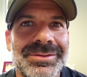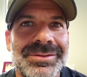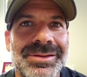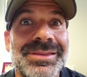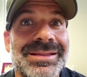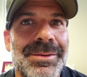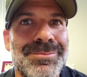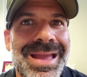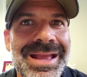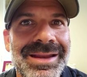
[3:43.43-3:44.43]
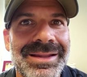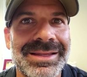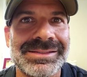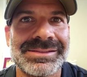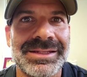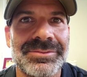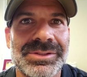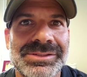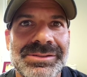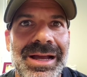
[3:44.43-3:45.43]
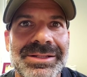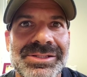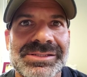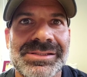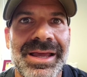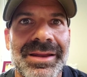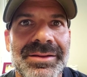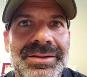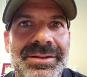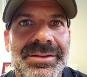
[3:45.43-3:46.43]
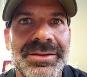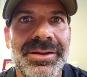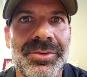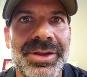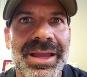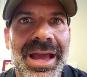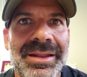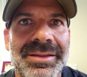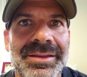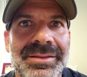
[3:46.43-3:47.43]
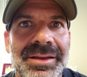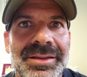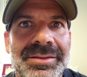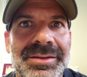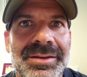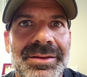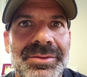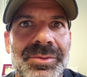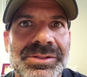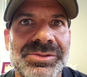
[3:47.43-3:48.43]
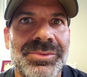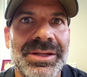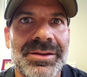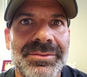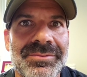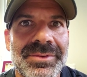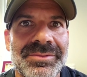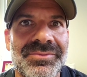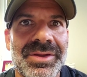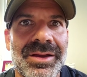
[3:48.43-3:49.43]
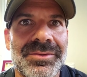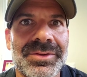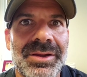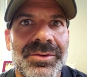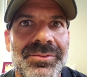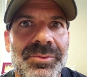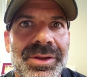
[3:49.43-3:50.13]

the thing that made it easy was not just that, we had the once a week, video